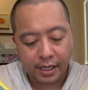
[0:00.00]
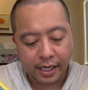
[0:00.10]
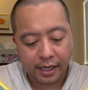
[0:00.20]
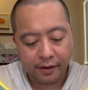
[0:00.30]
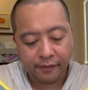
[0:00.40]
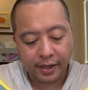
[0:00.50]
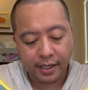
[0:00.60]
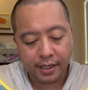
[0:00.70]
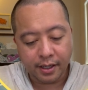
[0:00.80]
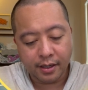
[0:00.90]
have
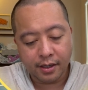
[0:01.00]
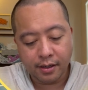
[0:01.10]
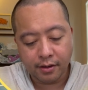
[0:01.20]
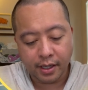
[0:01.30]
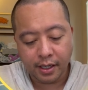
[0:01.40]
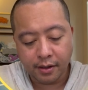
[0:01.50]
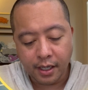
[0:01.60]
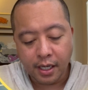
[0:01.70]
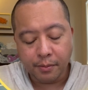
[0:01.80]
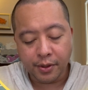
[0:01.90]
any. Okay,
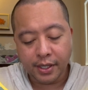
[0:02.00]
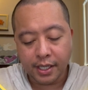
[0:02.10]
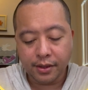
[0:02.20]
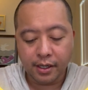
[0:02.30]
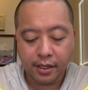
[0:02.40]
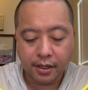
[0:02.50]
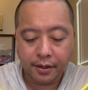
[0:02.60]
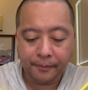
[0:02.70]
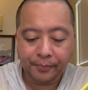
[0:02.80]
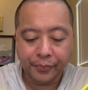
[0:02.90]
put that there,
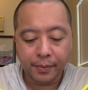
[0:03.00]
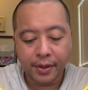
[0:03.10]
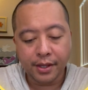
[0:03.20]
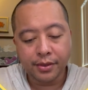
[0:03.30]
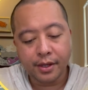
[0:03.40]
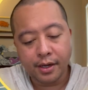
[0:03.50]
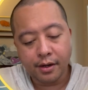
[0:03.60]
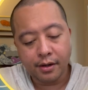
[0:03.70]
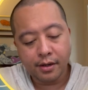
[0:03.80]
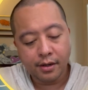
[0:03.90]
that
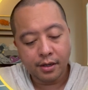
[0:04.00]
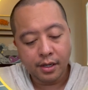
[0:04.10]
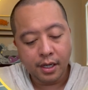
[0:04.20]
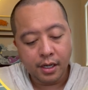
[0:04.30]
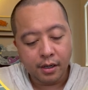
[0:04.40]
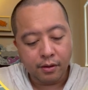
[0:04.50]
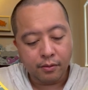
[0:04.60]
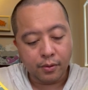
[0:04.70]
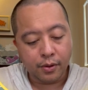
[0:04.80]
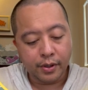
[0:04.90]
there.
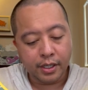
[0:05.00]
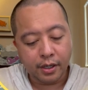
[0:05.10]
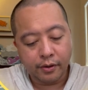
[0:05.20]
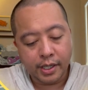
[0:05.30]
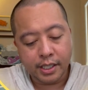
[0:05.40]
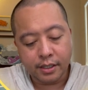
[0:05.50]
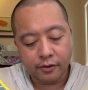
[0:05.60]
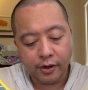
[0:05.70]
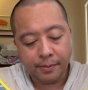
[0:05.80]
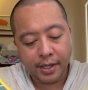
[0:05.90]
We're going to go ahead and
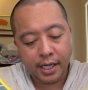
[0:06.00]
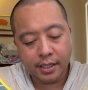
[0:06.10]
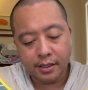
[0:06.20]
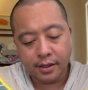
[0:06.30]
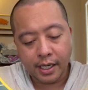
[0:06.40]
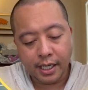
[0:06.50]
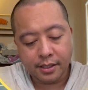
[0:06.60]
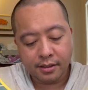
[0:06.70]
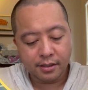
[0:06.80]
grab that and that.